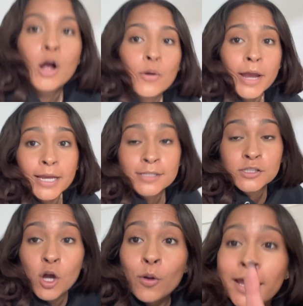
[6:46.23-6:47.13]
Okay,
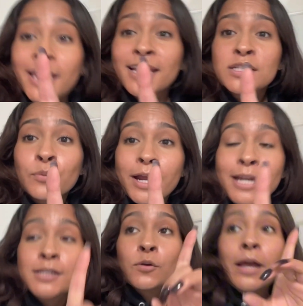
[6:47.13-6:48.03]
so it is
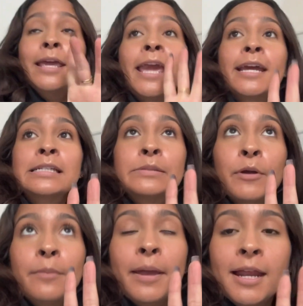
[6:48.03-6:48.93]
raining, so I can't
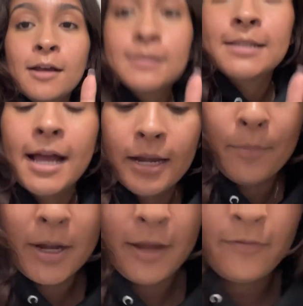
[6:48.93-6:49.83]
spray paint outside,
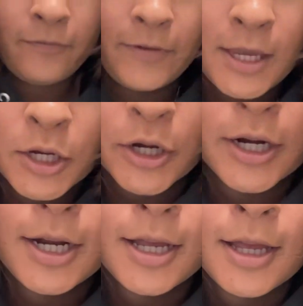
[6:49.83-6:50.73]
but I figured